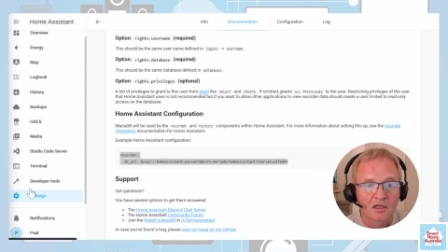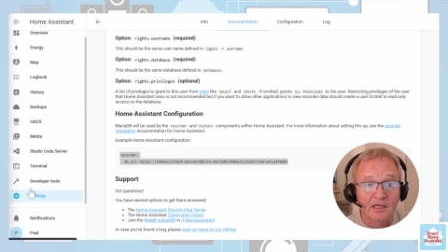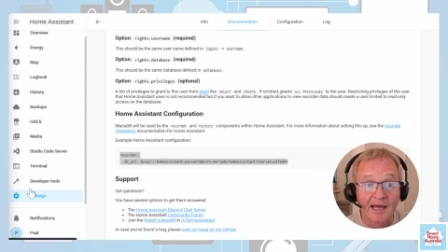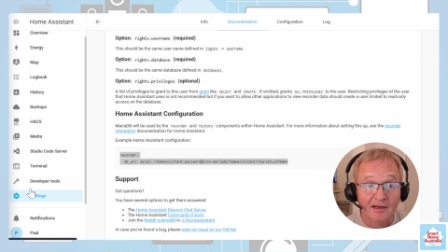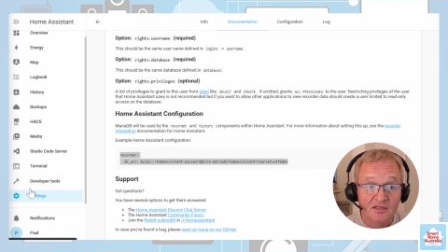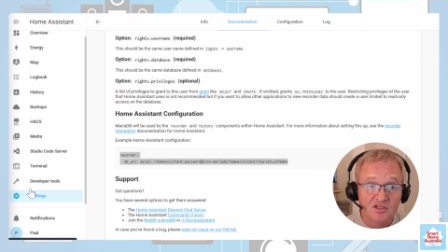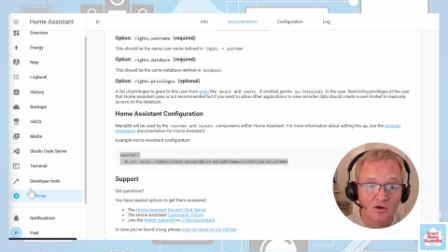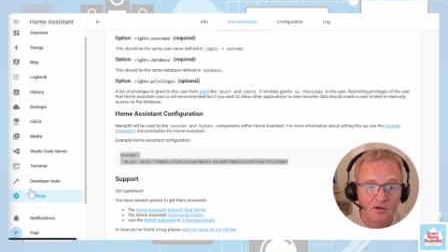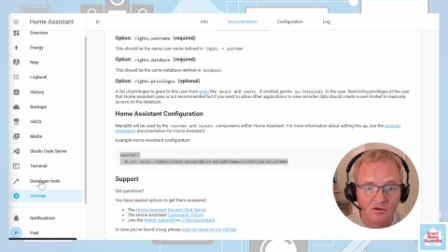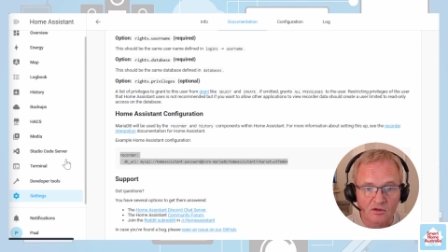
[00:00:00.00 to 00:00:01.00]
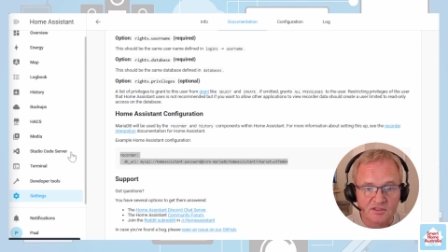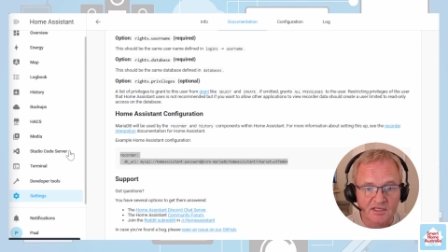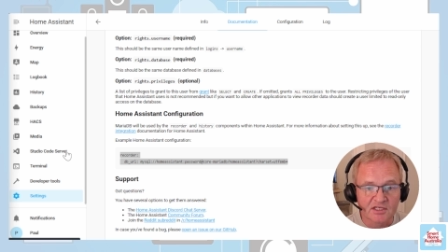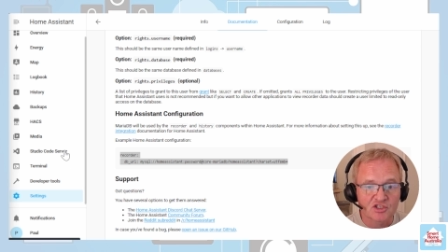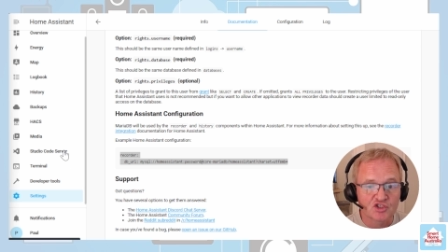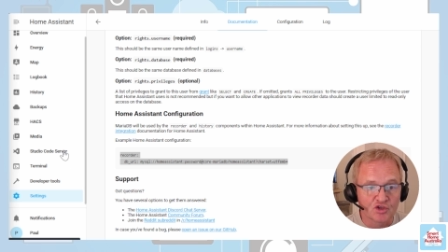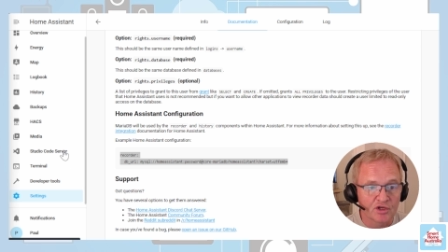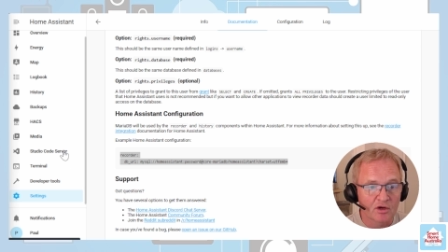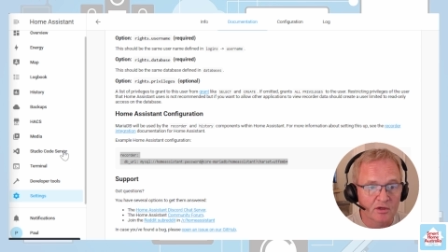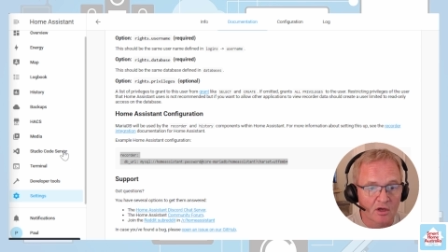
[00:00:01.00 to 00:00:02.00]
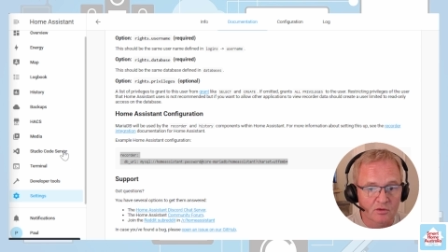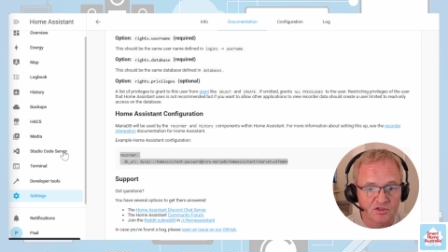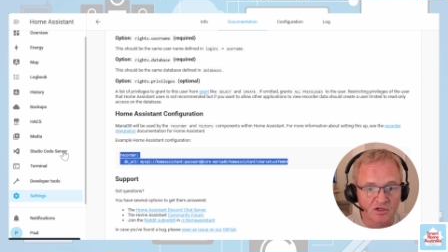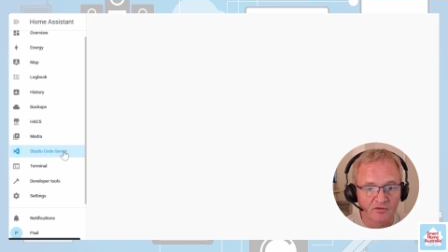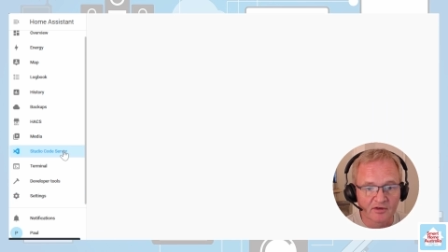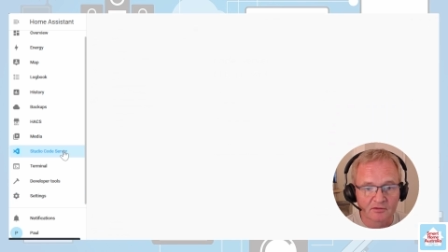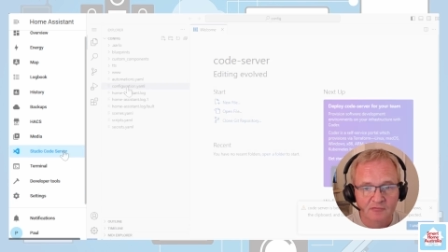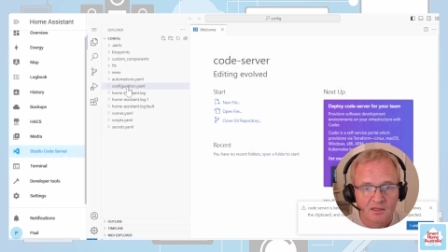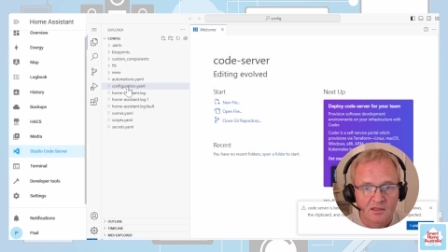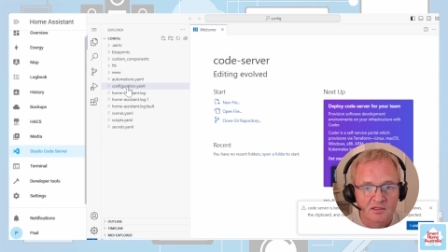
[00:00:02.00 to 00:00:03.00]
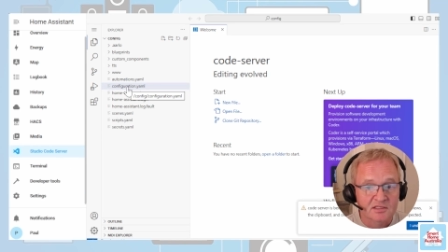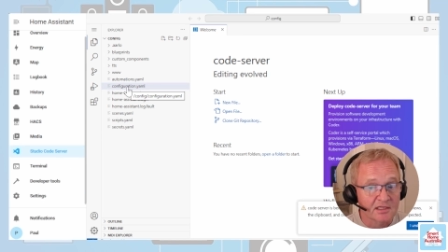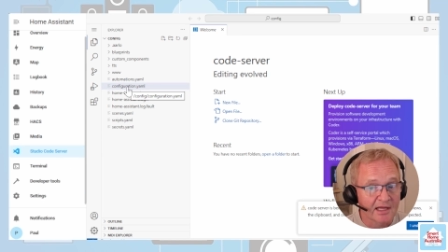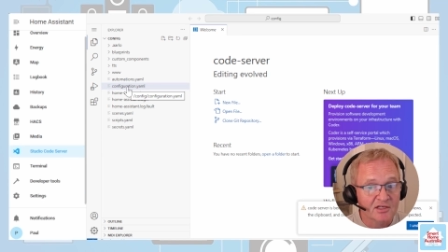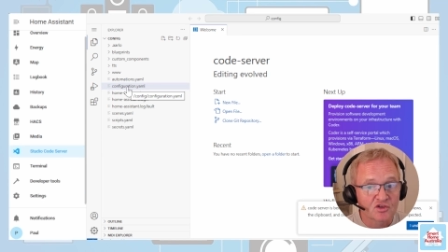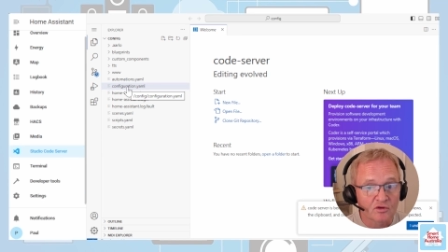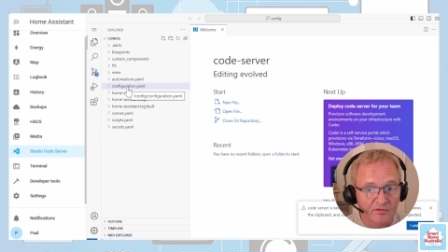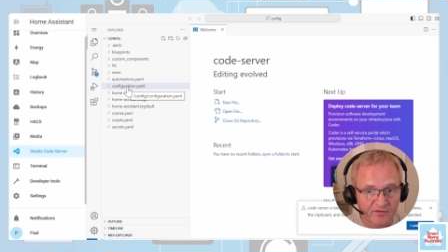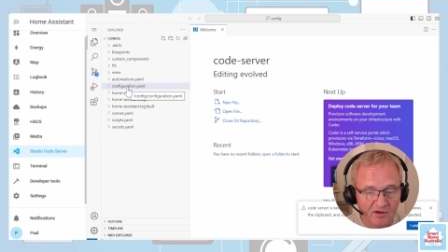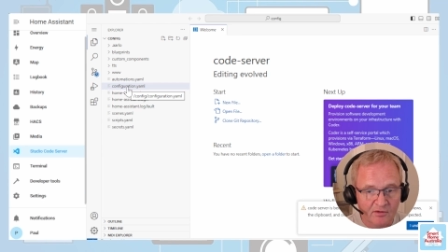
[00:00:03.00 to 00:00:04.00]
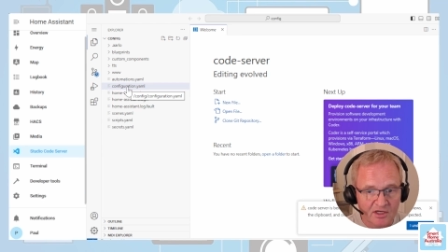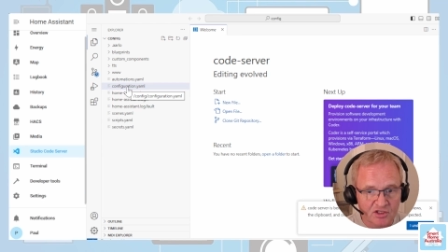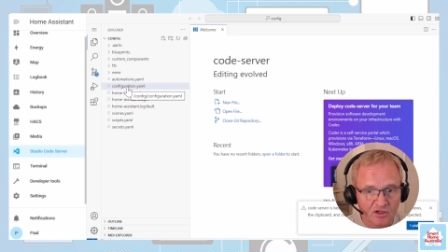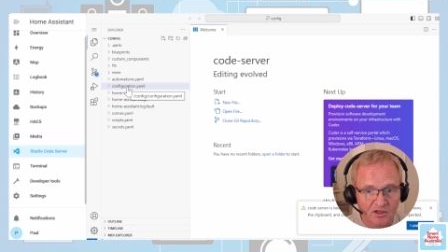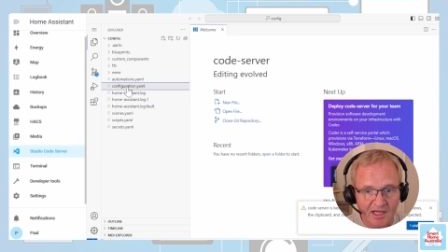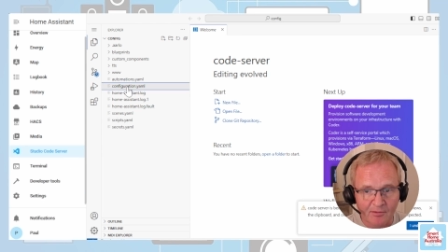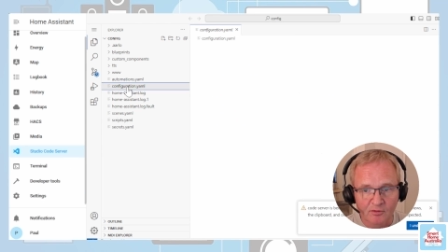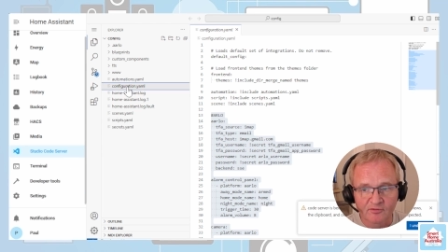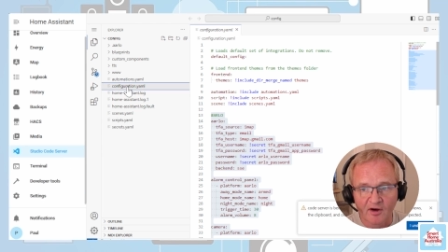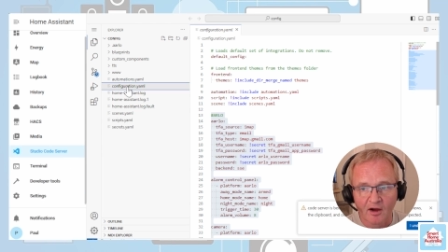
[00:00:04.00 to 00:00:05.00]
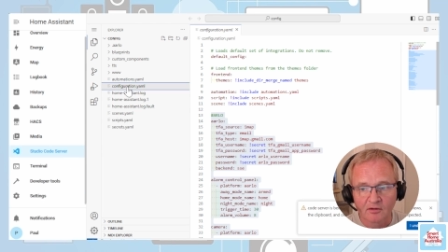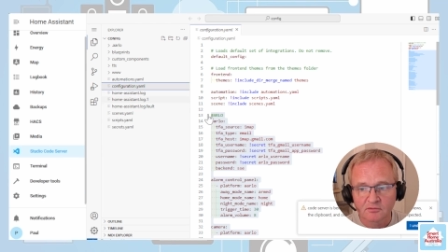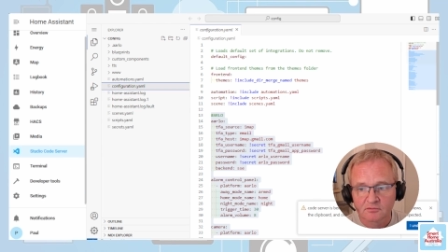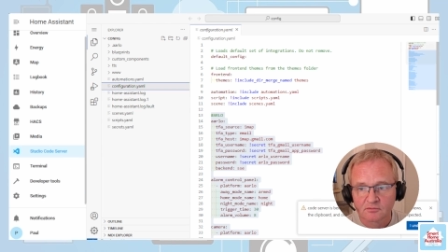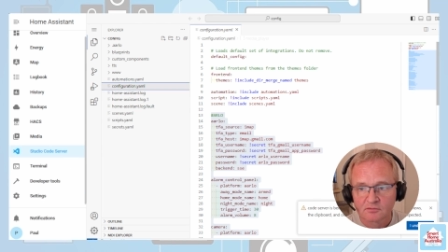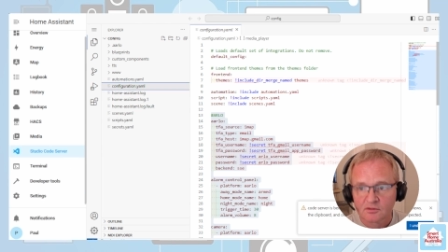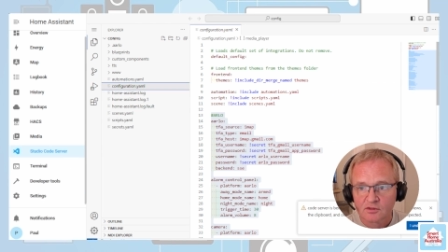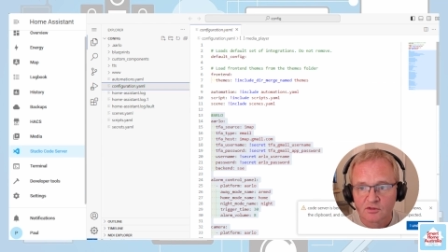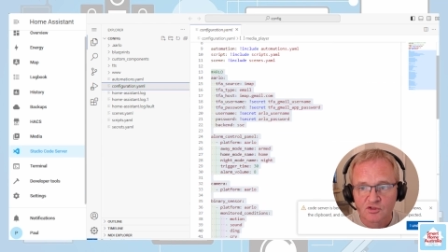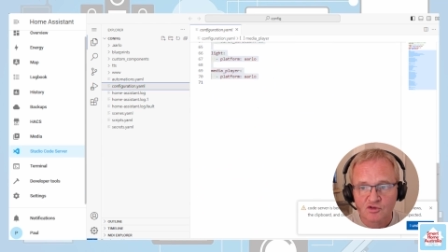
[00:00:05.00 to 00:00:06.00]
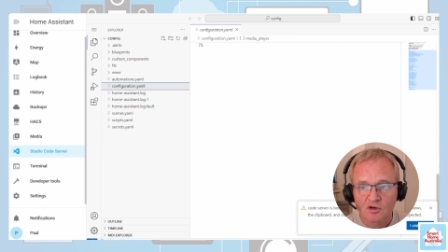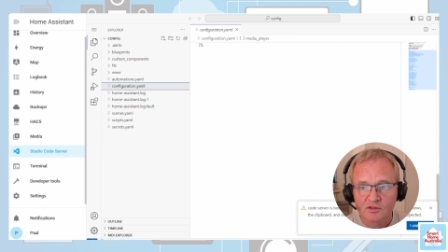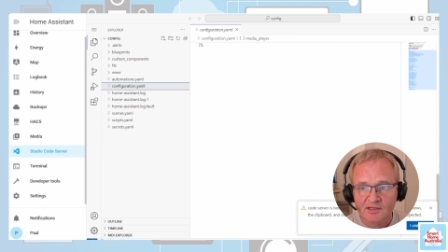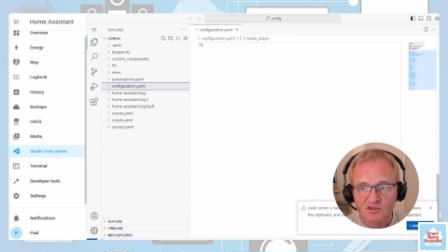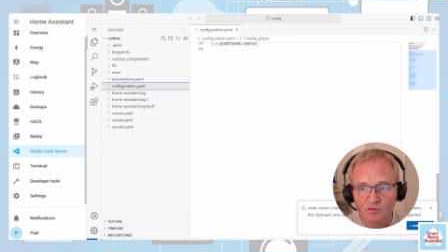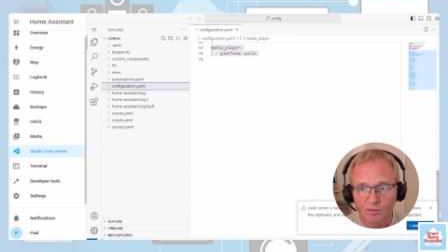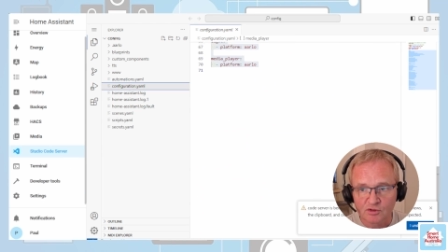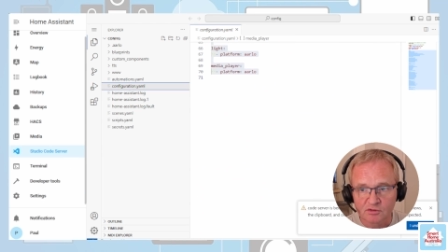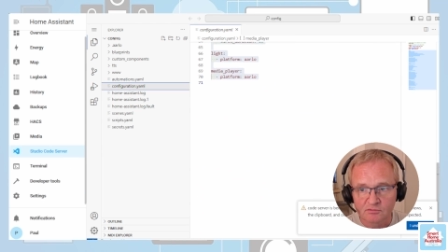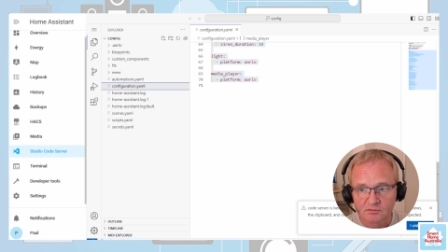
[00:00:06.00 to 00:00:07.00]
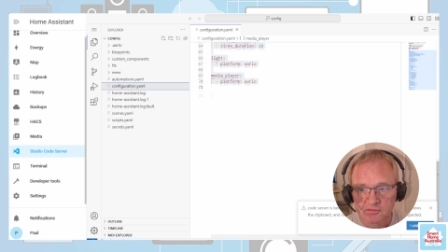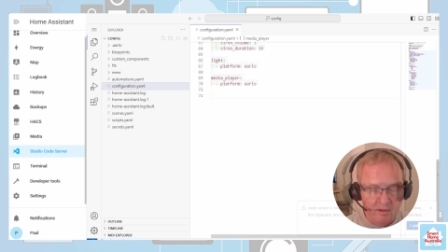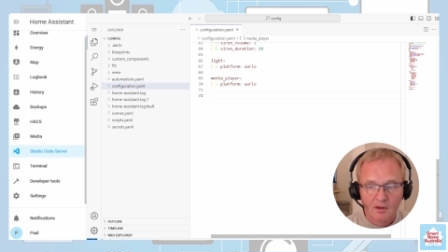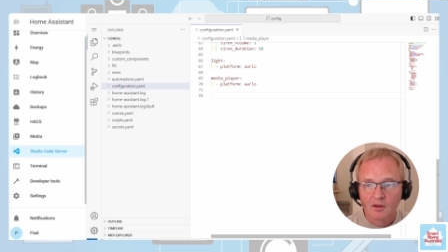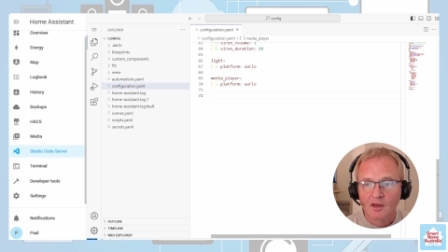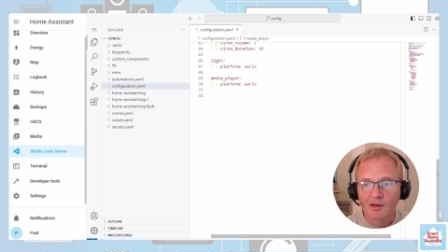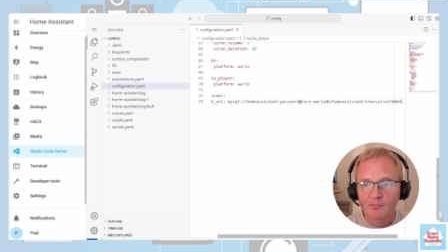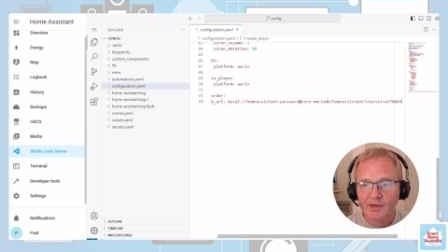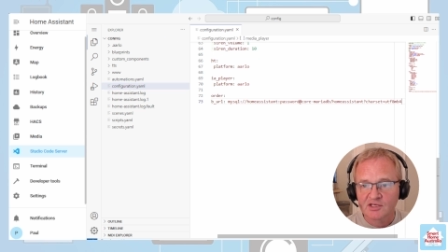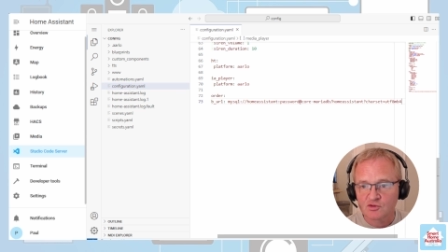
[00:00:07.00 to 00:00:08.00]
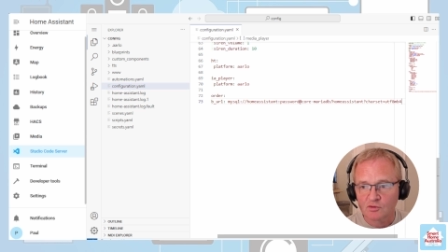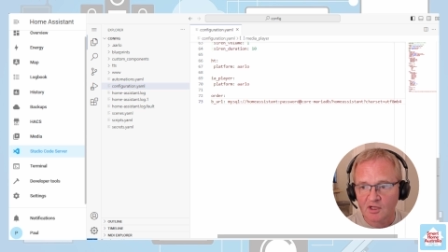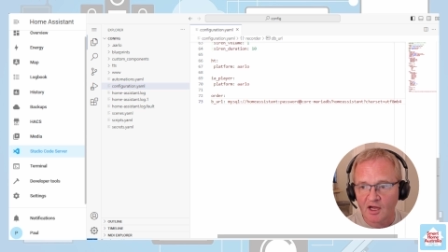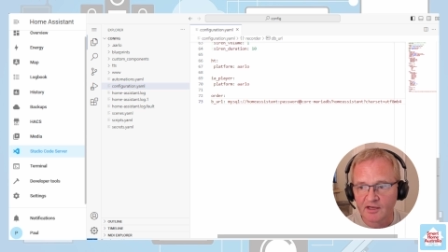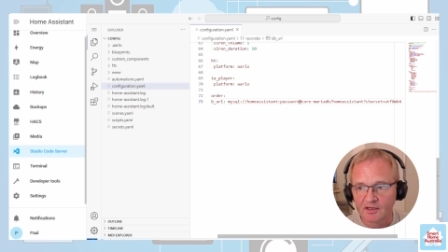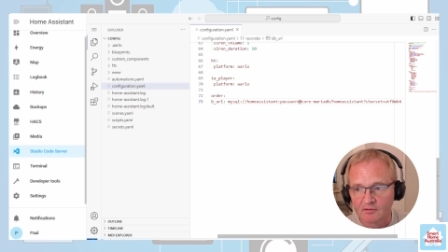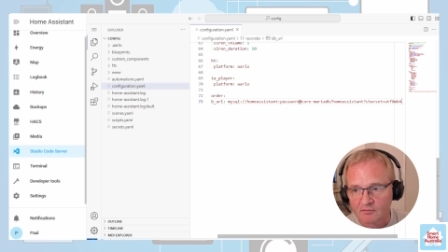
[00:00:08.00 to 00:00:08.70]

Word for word: Now let's go across into Studio Code Server. Select your configuration.yaml file, scroll down to the bottom and paste your line in.